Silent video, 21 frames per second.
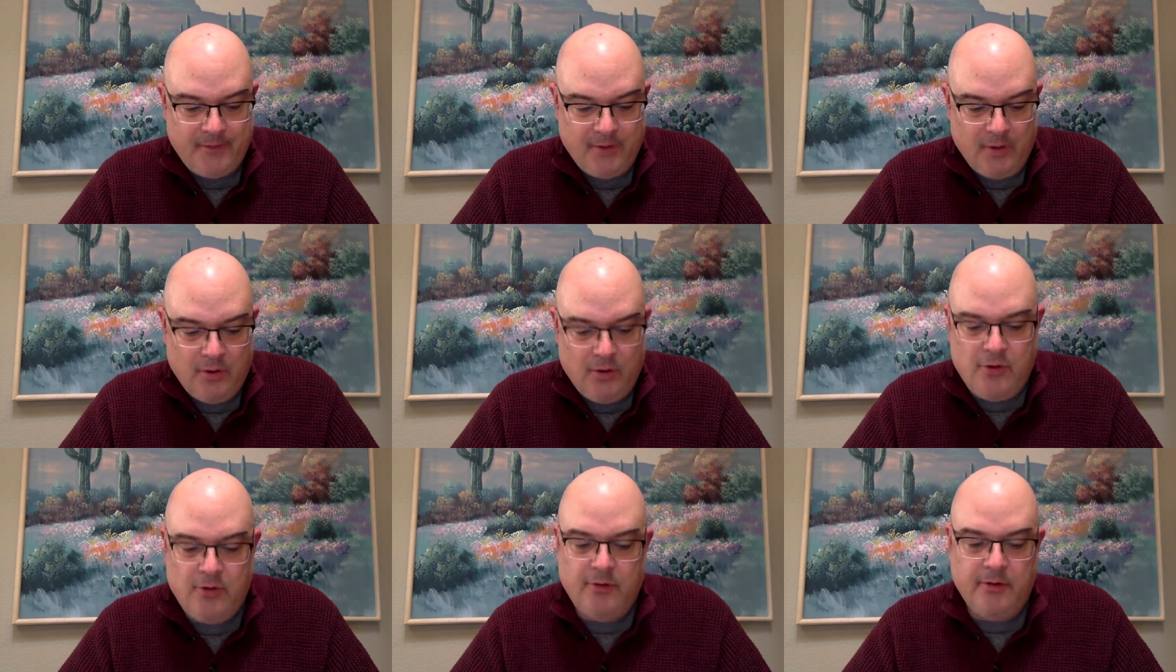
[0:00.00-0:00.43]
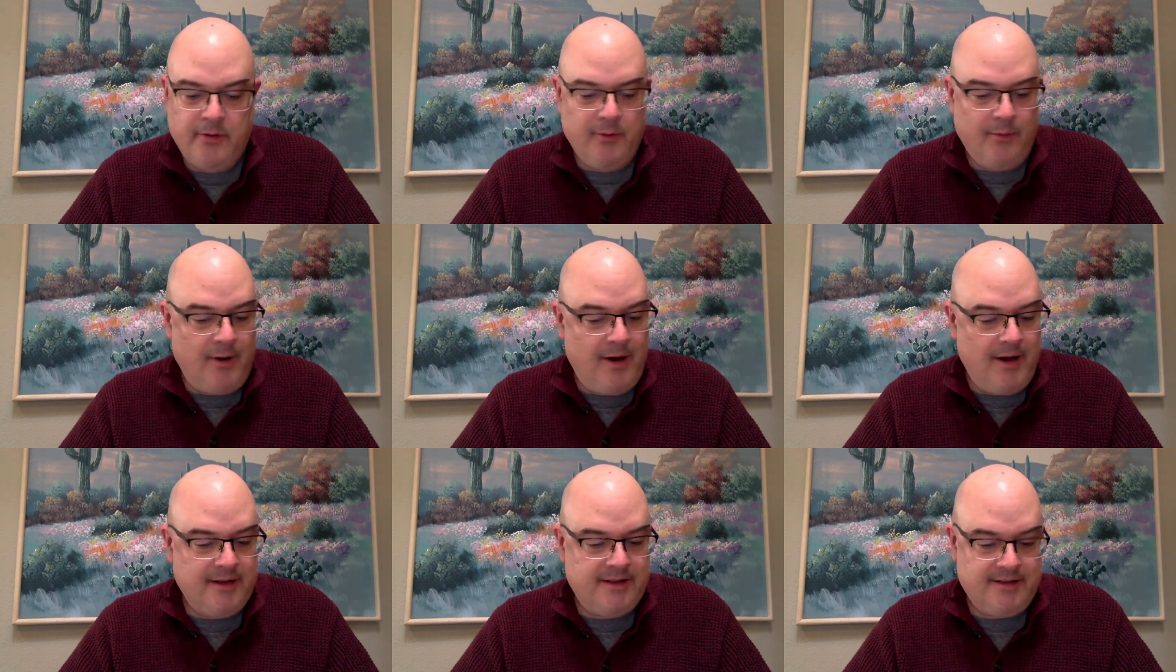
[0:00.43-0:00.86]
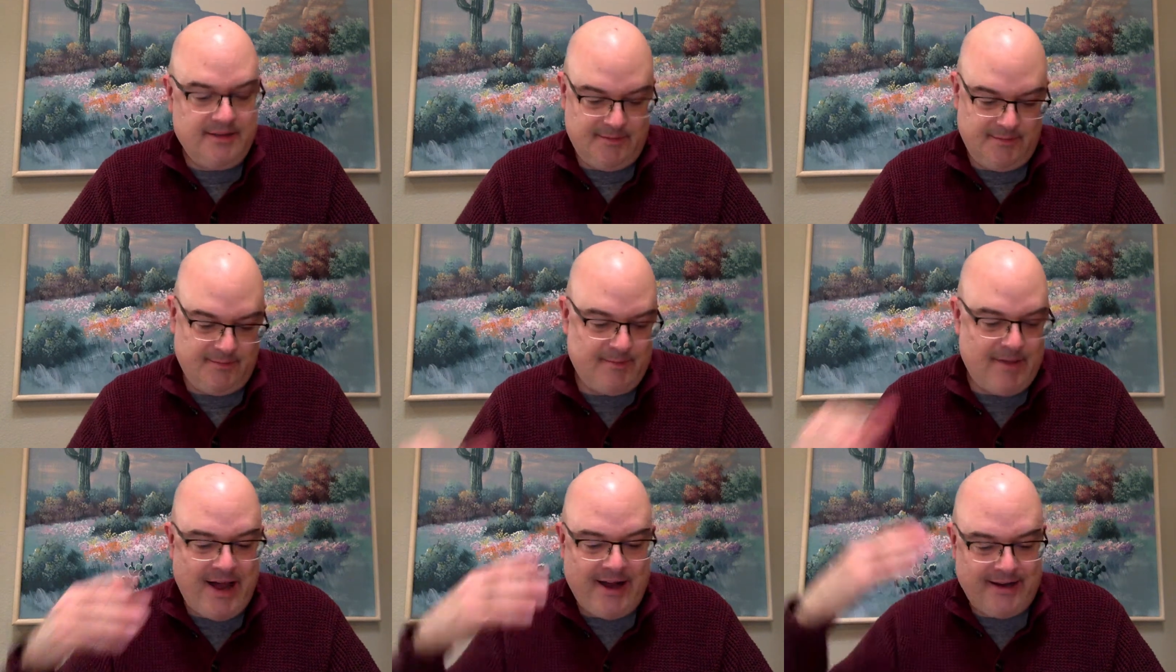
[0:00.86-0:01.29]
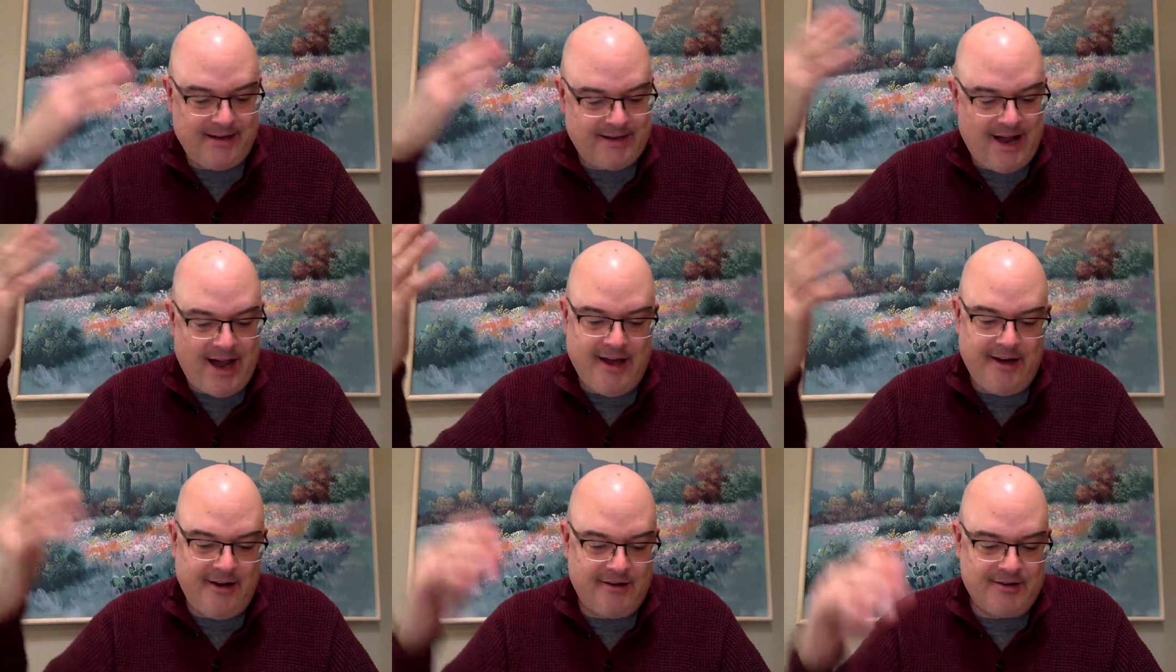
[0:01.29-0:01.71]
Who would want, back in
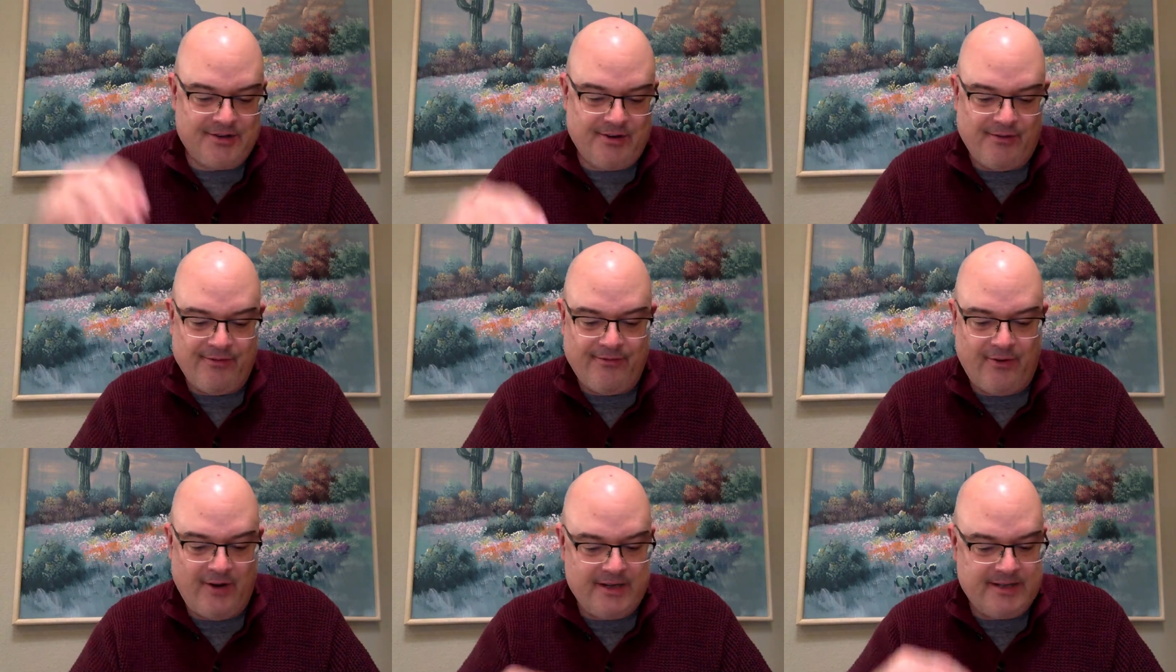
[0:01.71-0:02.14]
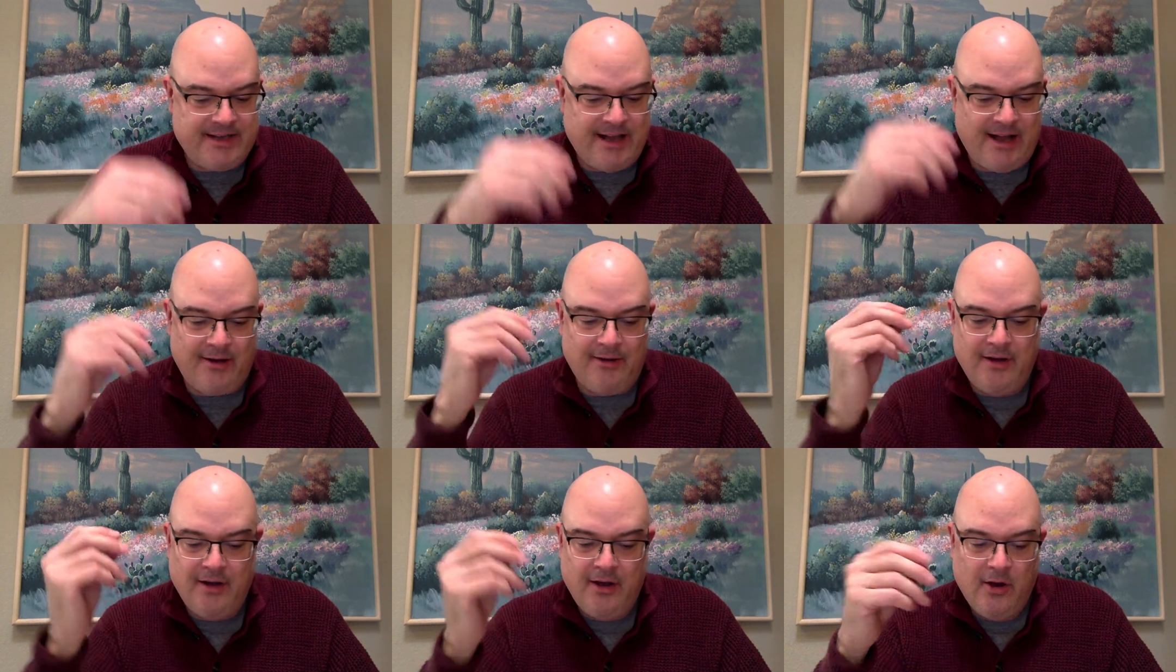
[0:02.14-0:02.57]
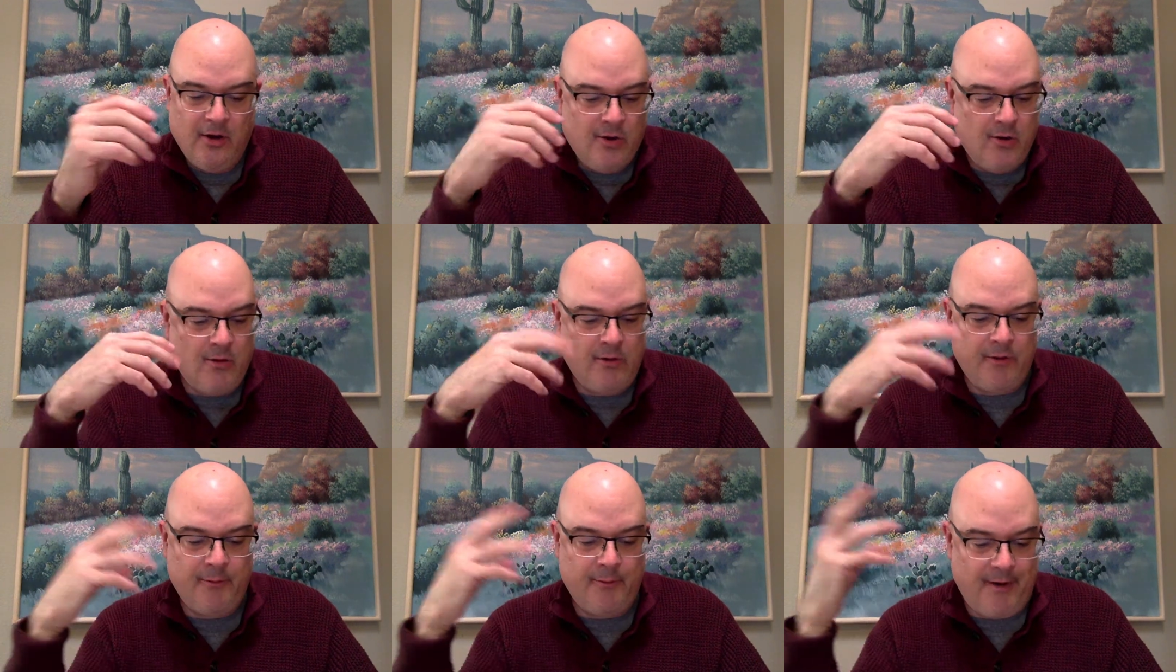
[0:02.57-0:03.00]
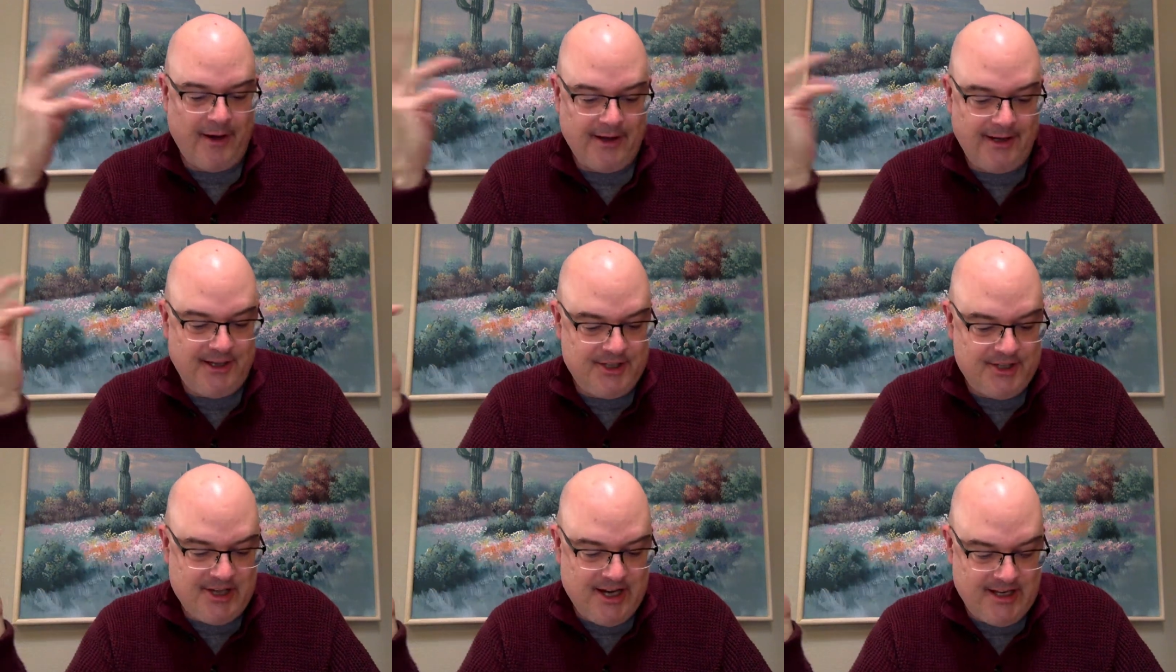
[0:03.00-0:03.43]
Heidegger's own voice now, who would want
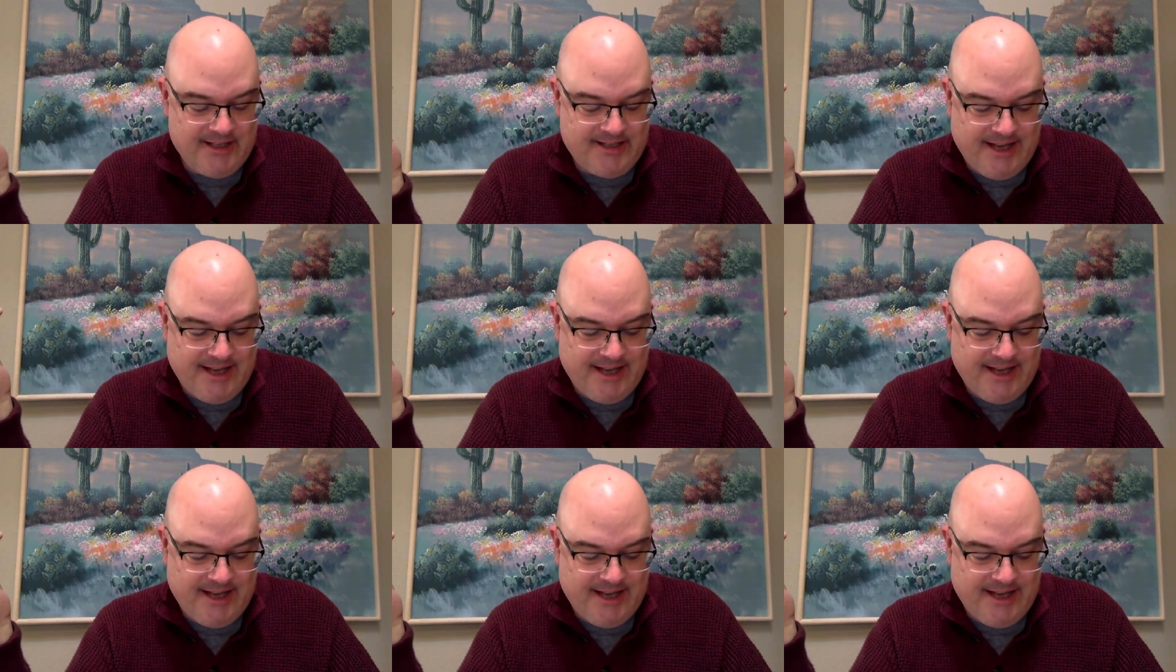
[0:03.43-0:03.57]
to chase